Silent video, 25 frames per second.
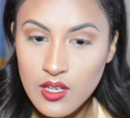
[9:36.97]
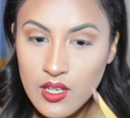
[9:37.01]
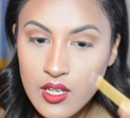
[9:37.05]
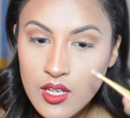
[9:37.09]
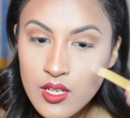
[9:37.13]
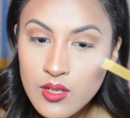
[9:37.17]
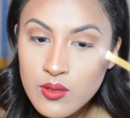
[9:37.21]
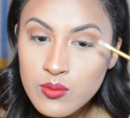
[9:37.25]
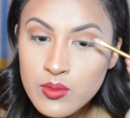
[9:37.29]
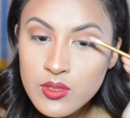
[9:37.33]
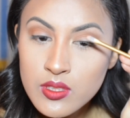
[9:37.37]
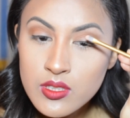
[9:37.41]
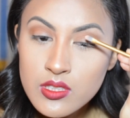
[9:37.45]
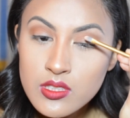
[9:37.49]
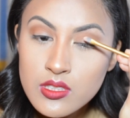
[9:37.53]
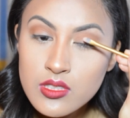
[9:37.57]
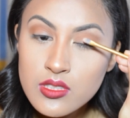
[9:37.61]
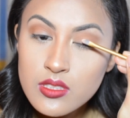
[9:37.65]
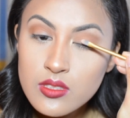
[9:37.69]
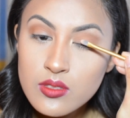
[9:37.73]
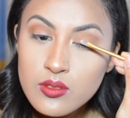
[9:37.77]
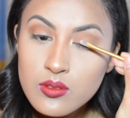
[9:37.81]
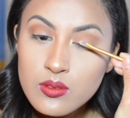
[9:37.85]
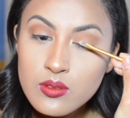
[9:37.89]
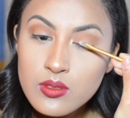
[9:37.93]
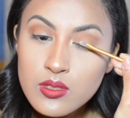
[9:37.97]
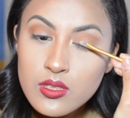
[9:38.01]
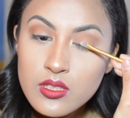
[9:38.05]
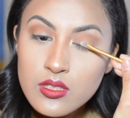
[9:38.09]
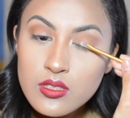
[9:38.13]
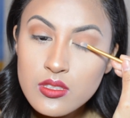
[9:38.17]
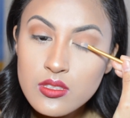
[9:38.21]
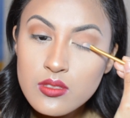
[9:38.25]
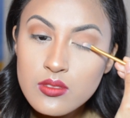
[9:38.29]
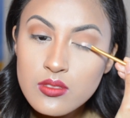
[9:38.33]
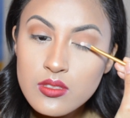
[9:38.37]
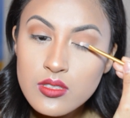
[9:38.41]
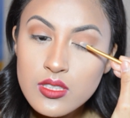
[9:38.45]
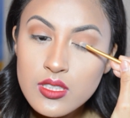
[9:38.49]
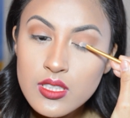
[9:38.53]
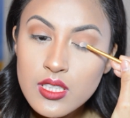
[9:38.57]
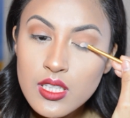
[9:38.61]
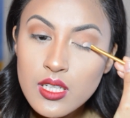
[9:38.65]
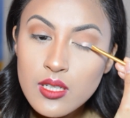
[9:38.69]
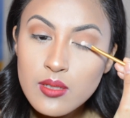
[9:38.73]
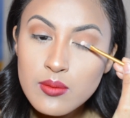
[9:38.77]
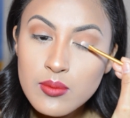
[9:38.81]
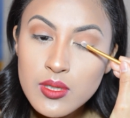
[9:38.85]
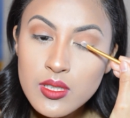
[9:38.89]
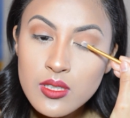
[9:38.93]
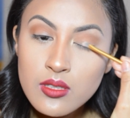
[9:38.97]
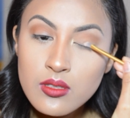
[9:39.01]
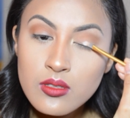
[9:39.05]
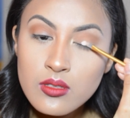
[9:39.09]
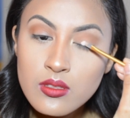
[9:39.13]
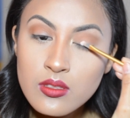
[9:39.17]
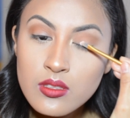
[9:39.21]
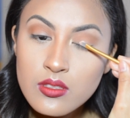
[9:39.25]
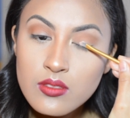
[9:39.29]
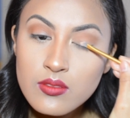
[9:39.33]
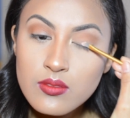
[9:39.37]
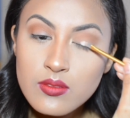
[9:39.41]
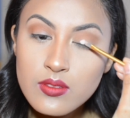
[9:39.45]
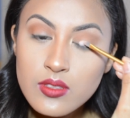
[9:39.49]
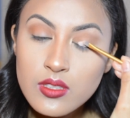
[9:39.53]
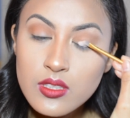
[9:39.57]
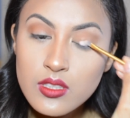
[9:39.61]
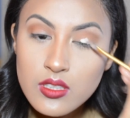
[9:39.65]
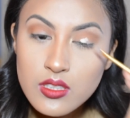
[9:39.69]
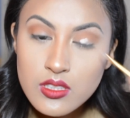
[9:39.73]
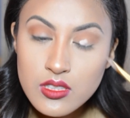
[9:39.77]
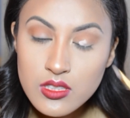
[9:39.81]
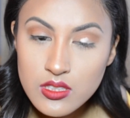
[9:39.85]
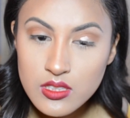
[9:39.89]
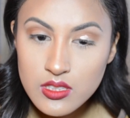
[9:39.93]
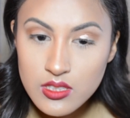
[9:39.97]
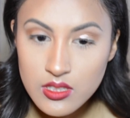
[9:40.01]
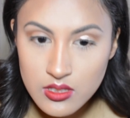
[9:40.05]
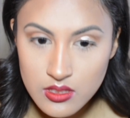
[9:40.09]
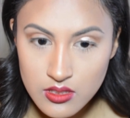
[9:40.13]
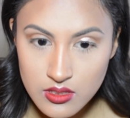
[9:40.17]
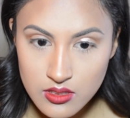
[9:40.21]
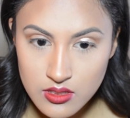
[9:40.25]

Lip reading: and we're just going to dab it on first.